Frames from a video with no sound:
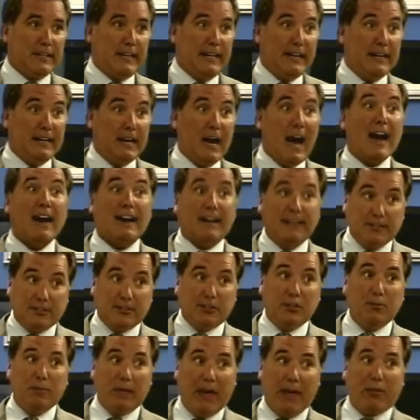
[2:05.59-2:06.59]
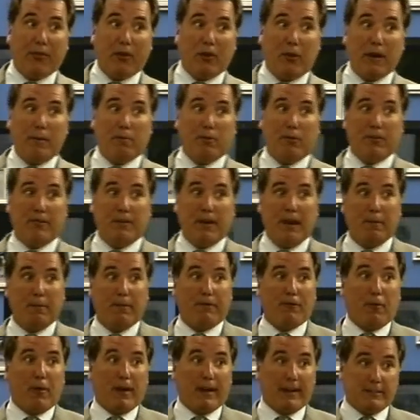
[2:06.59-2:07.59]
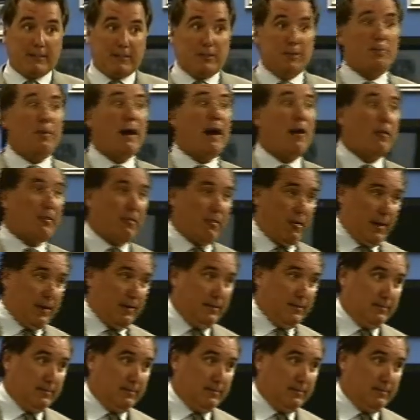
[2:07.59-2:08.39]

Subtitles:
and not consume that 30% before it gets to the powertrain.